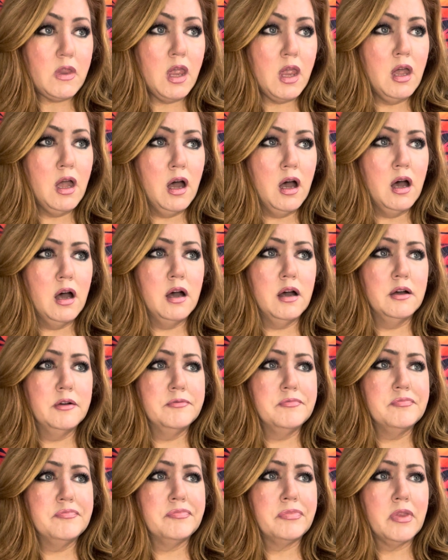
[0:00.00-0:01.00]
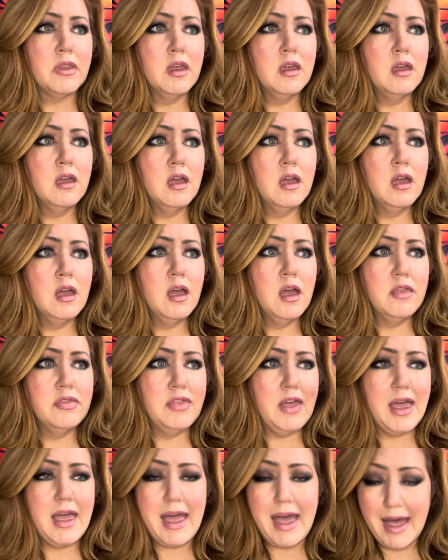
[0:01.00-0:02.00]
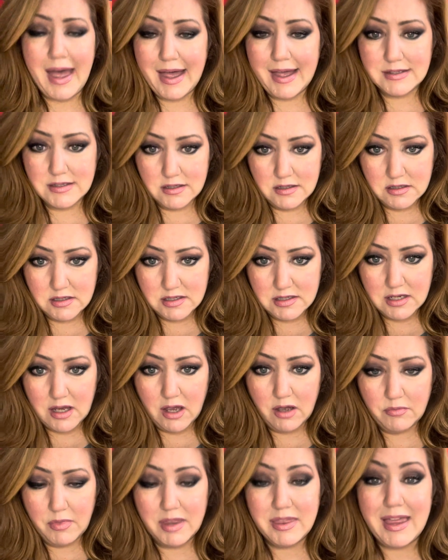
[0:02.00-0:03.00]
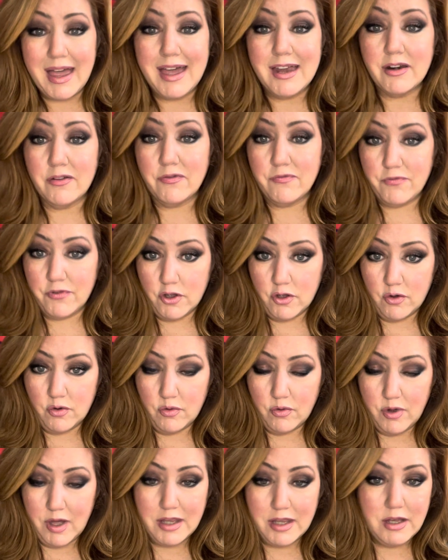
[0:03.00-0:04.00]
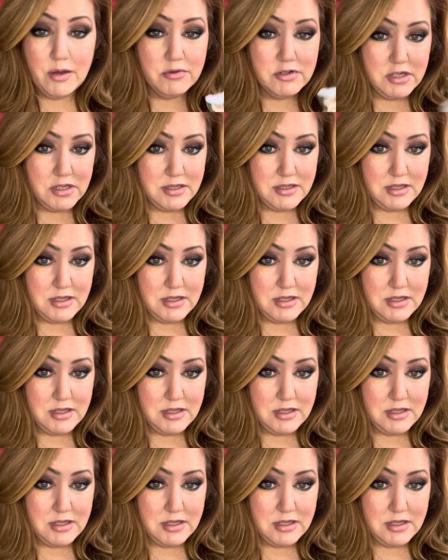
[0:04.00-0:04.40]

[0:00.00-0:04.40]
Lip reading: they had a few, and they were just